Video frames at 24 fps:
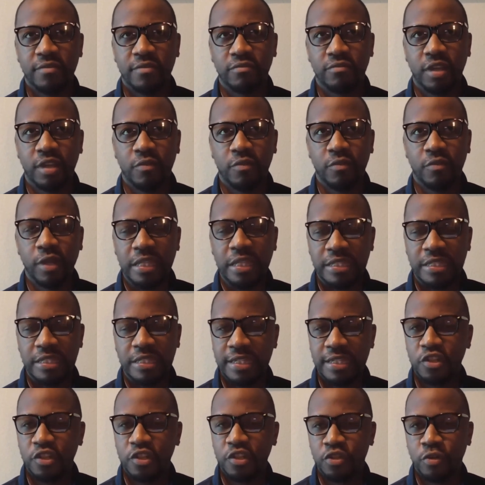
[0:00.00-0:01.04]
a relatively
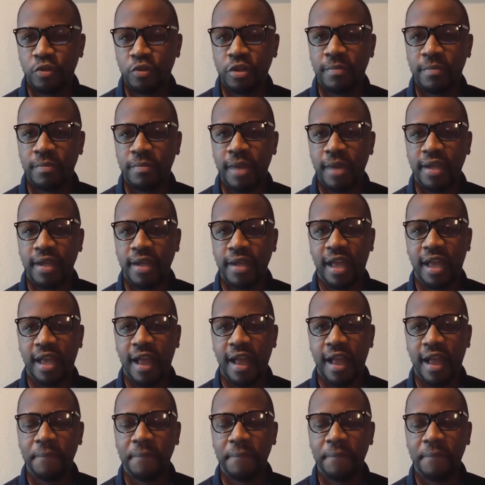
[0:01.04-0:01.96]
short amount of time.